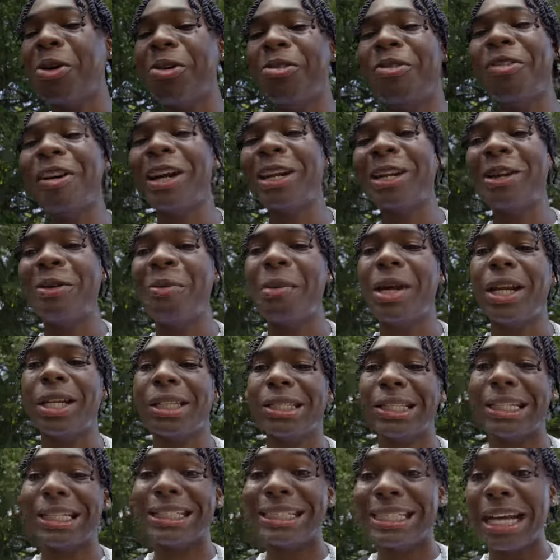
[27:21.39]
finally made it to
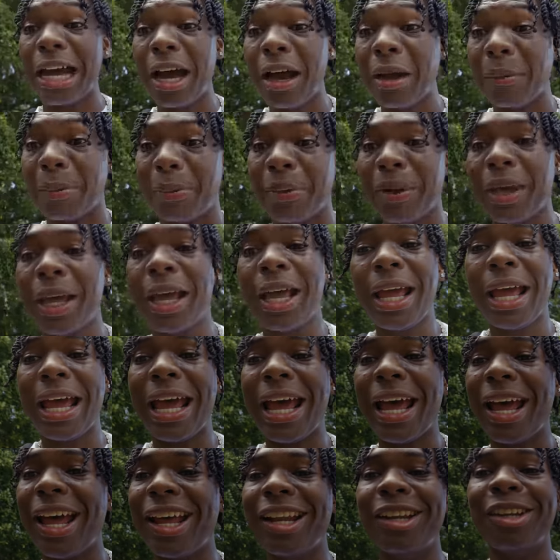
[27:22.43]
the top.
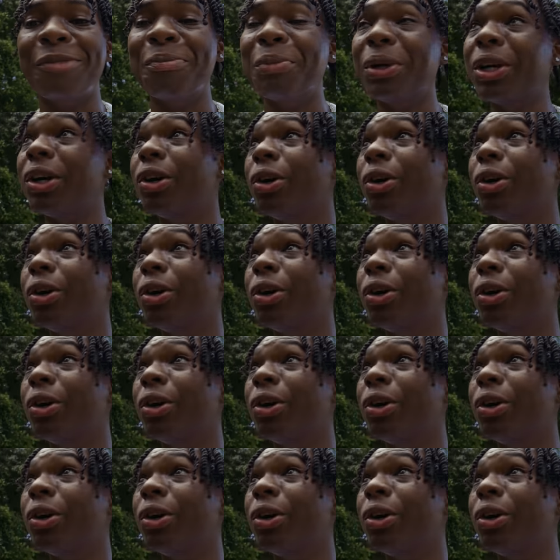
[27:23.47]
And bro,